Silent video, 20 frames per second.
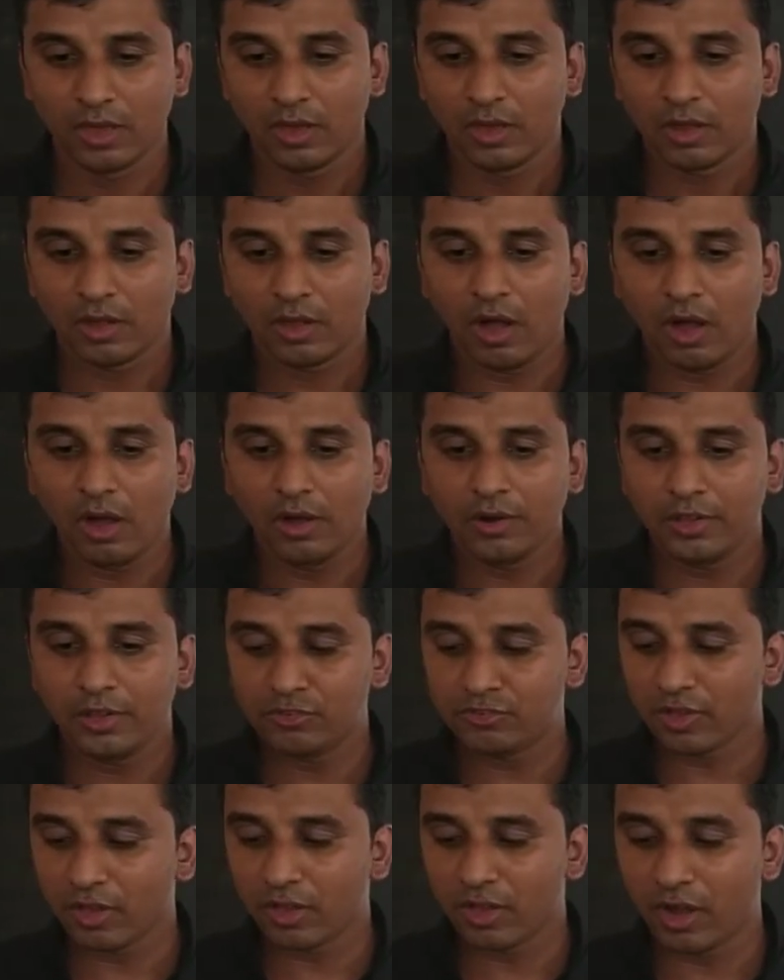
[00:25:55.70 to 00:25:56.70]
God
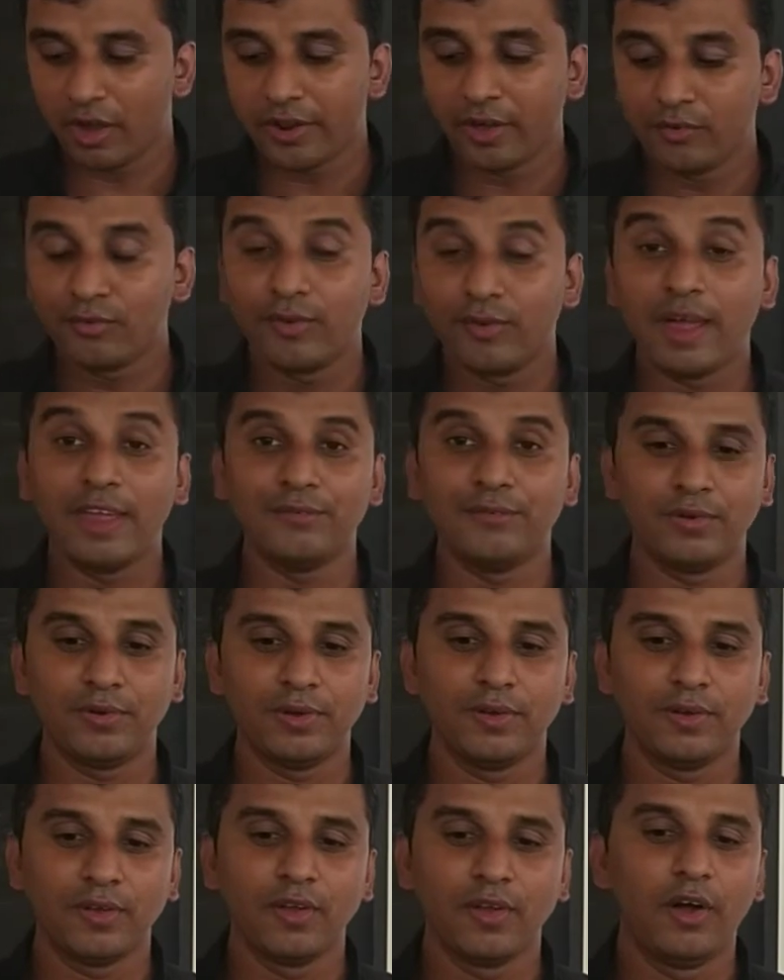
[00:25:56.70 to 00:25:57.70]
is the God of life.
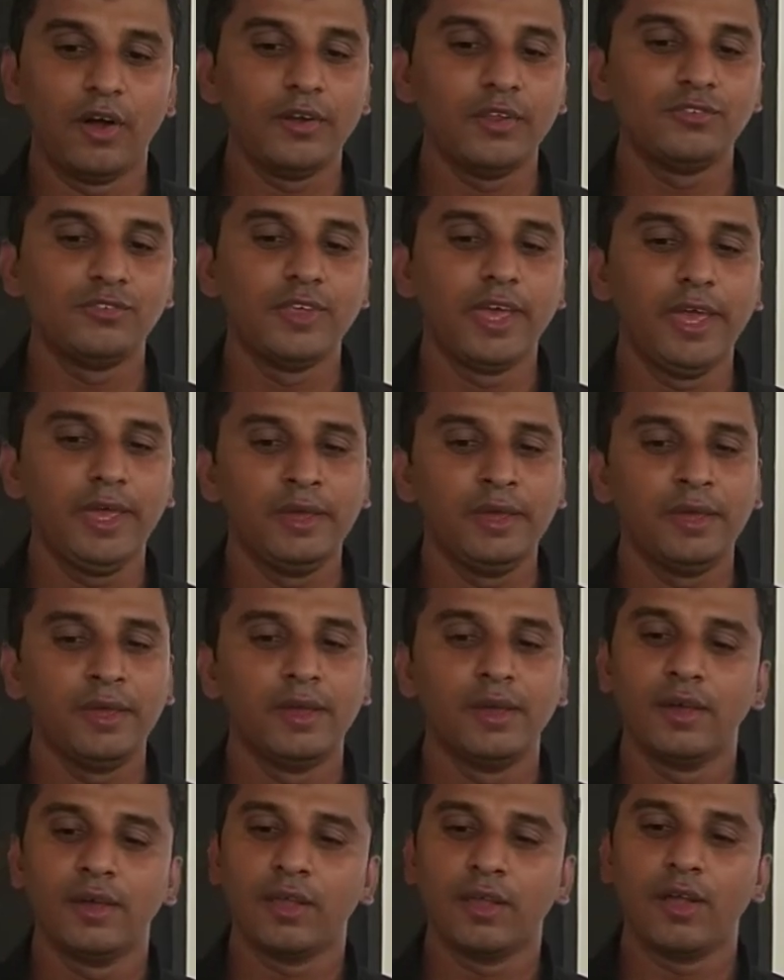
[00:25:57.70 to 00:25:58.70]
God is the
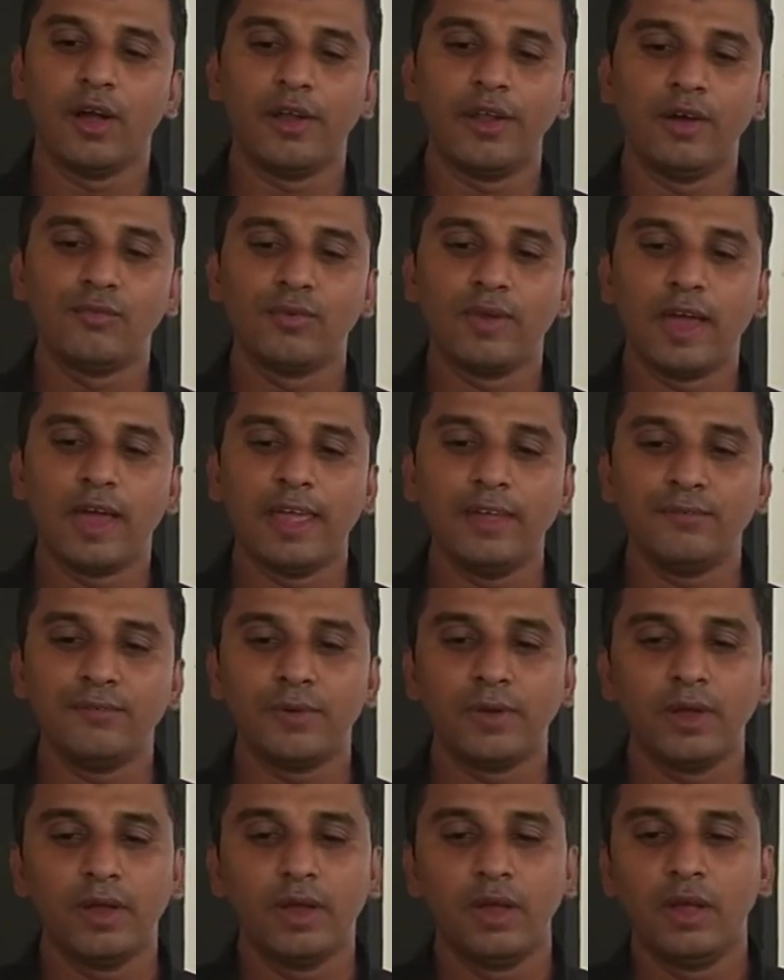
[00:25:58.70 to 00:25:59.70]
God of
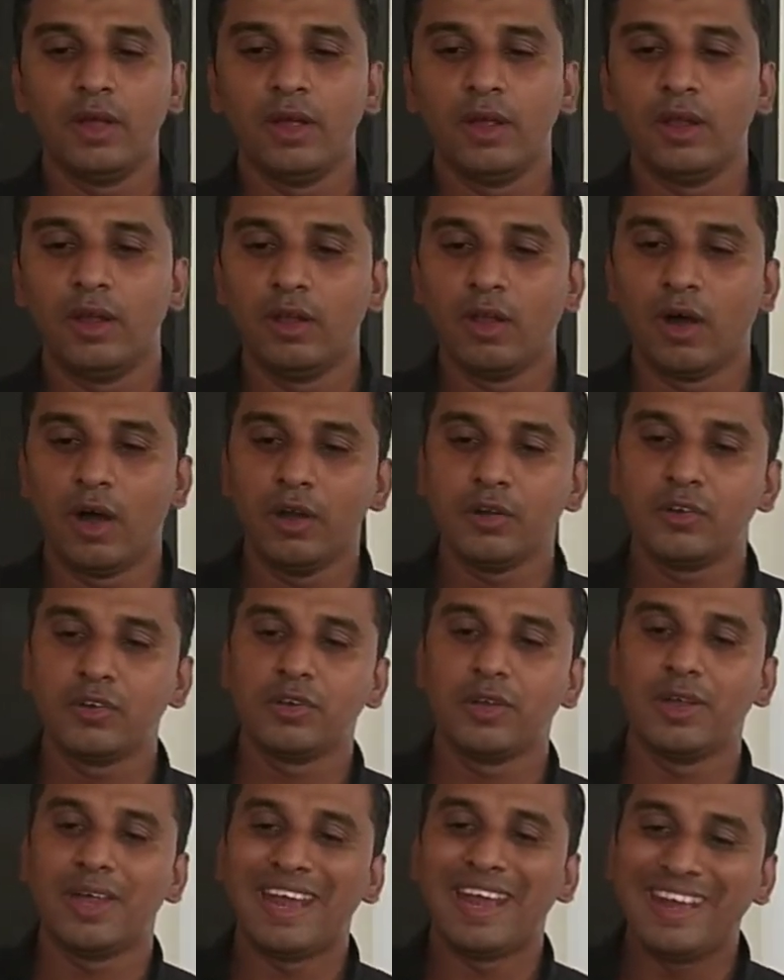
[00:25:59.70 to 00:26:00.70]
life,
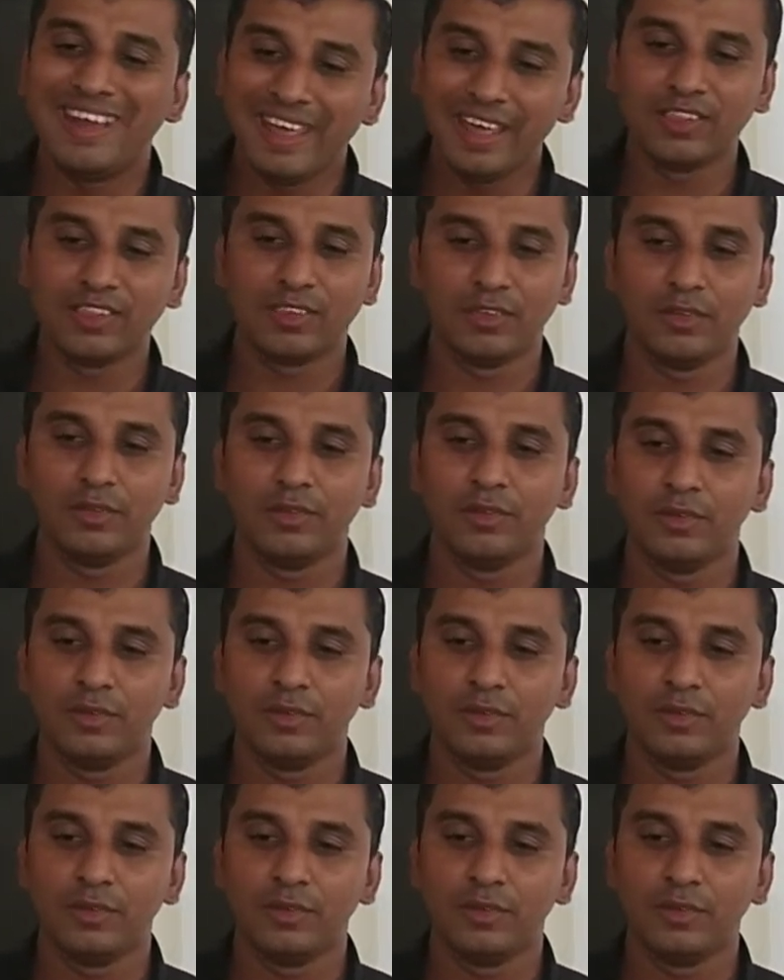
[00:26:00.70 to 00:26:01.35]
not death.